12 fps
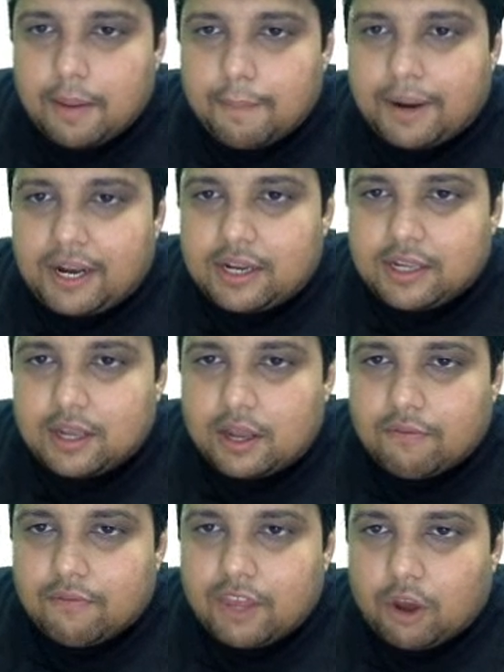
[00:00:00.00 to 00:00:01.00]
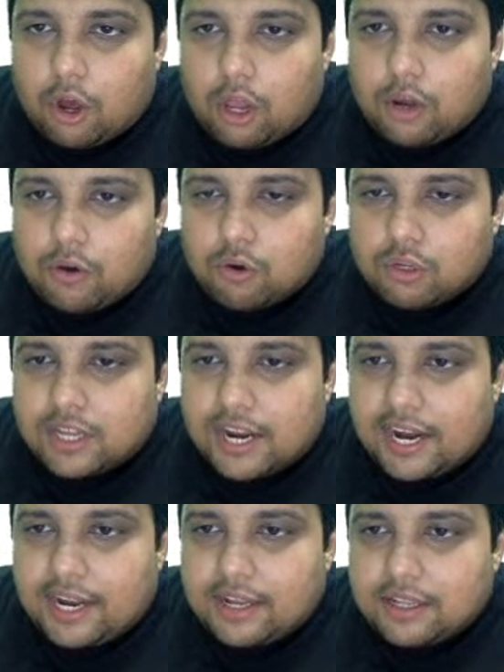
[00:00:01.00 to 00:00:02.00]
But we all know
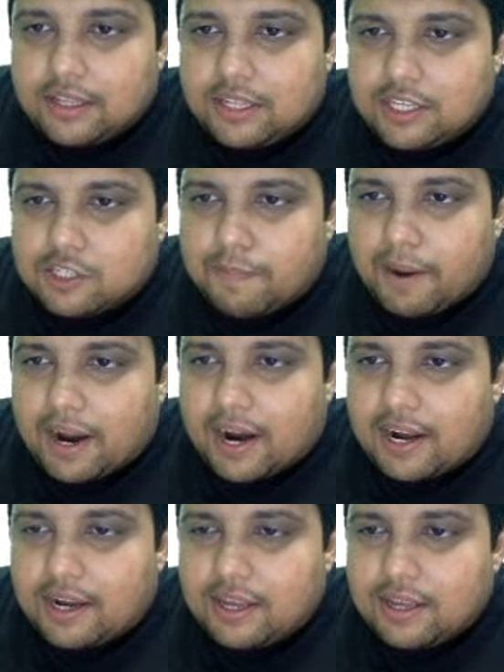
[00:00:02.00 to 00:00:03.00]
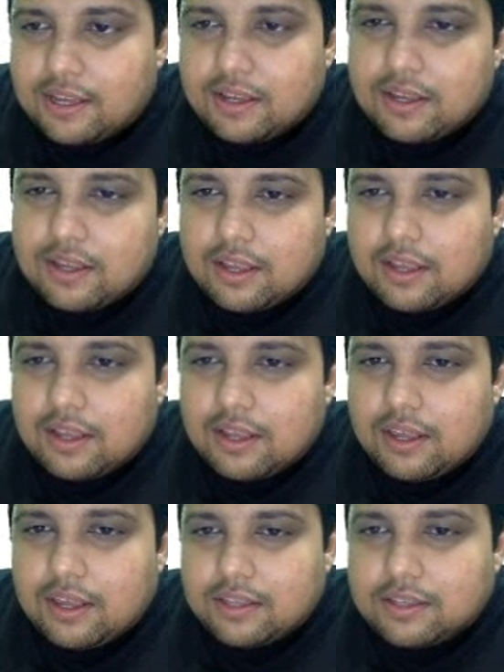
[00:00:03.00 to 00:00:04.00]
that this part
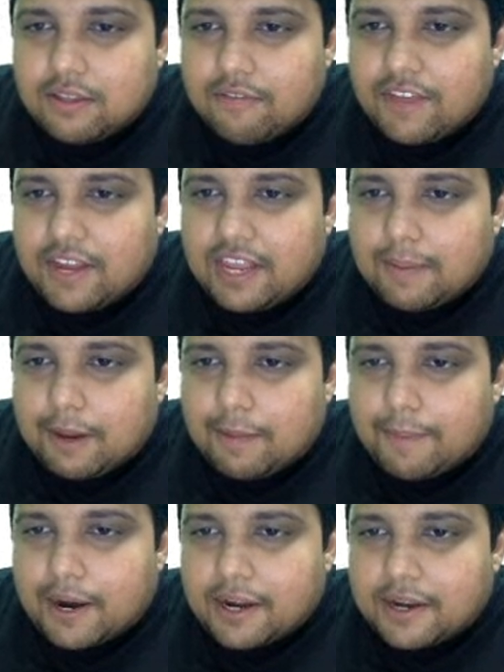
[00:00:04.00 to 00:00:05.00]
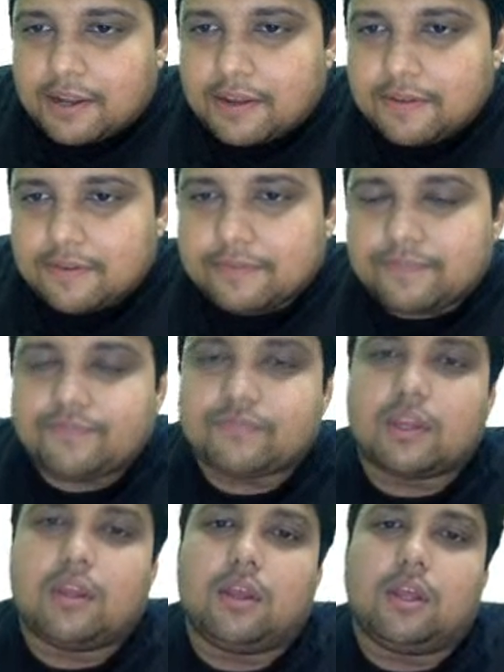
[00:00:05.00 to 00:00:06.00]
is the variable part.
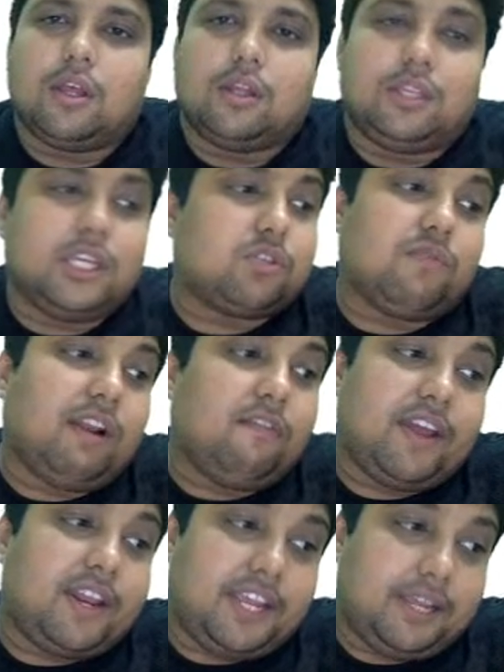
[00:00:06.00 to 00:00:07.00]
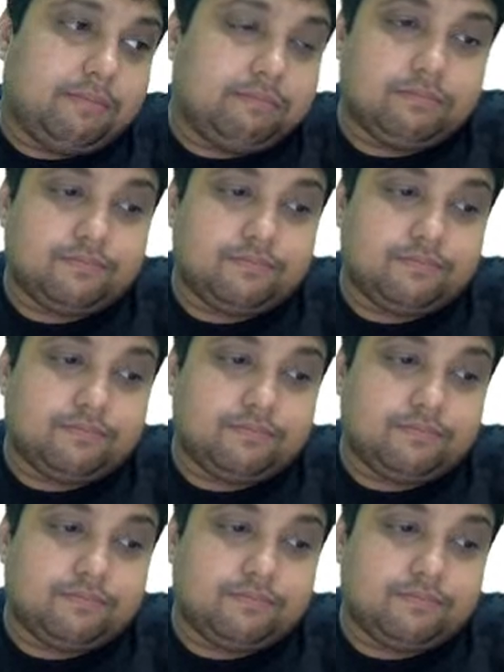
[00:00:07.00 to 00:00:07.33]
This will vary.